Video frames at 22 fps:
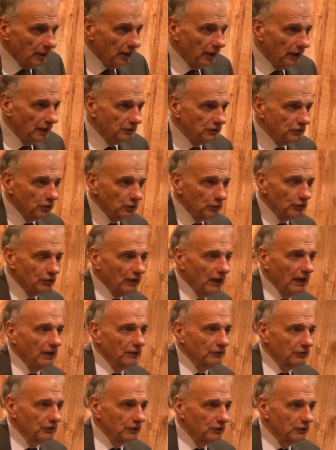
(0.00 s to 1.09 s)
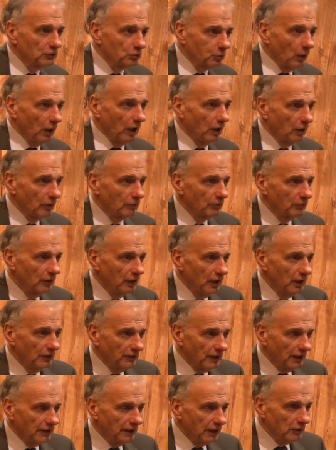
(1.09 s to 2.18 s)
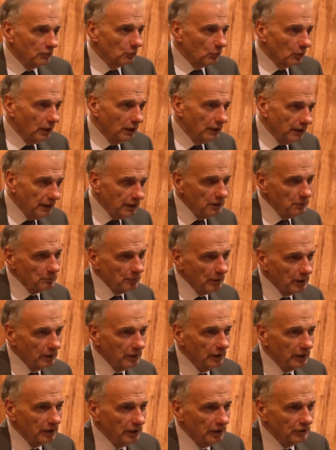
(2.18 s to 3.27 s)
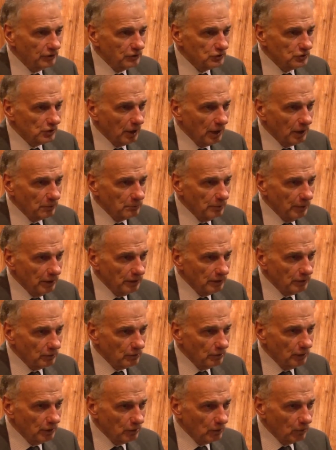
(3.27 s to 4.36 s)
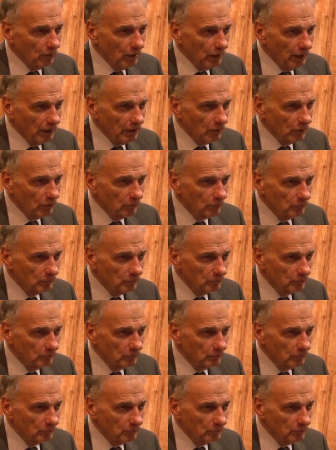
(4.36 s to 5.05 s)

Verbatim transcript: In 2012, they didn't run anybody against John Boehner in Ohio.